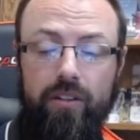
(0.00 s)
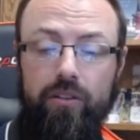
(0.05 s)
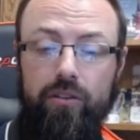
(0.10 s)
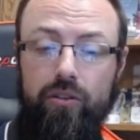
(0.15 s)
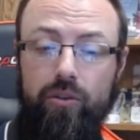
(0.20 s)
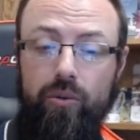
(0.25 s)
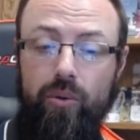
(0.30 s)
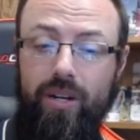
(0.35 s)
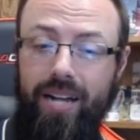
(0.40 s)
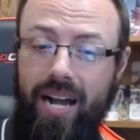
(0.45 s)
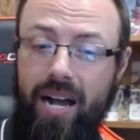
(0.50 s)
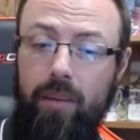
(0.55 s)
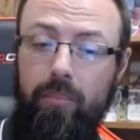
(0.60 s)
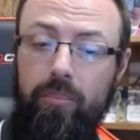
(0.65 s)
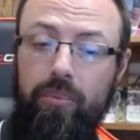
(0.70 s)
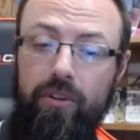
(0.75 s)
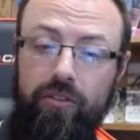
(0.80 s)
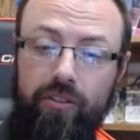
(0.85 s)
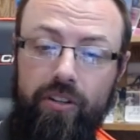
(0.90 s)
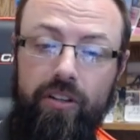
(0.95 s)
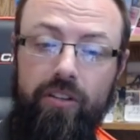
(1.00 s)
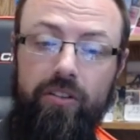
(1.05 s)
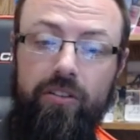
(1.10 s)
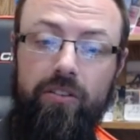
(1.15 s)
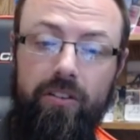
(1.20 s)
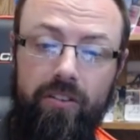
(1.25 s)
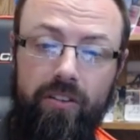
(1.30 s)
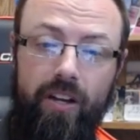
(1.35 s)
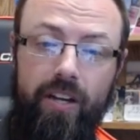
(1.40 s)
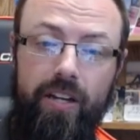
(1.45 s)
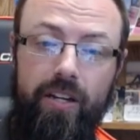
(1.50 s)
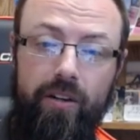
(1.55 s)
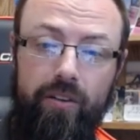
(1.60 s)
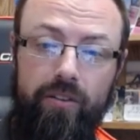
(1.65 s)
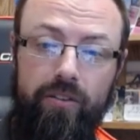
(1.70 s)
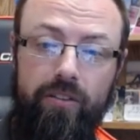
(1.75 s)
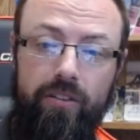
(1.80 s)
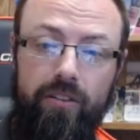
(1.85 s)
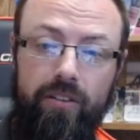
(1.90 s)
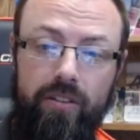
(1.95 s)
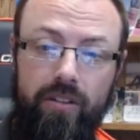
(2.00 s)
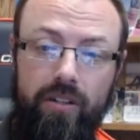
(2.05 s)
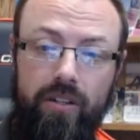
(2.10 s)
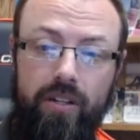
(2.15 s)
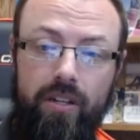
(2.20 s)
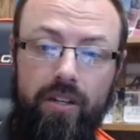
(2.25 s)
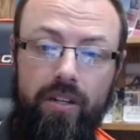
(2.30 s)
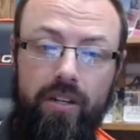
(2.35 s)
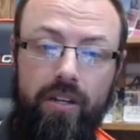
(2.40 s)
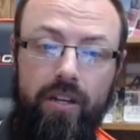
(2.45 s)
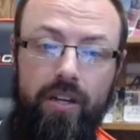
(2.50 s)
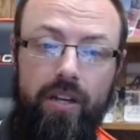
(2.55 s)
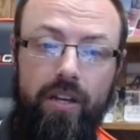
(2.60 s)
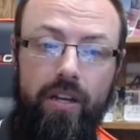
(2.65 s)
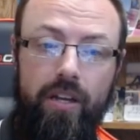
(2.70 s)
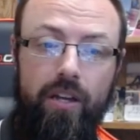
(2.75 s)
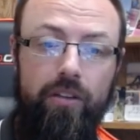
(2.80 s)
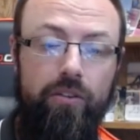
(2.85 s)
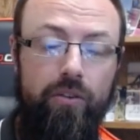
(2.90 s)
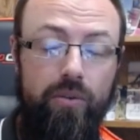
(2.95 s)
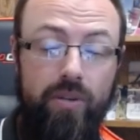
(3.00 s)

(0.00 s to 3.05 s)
to accomplish his desires. So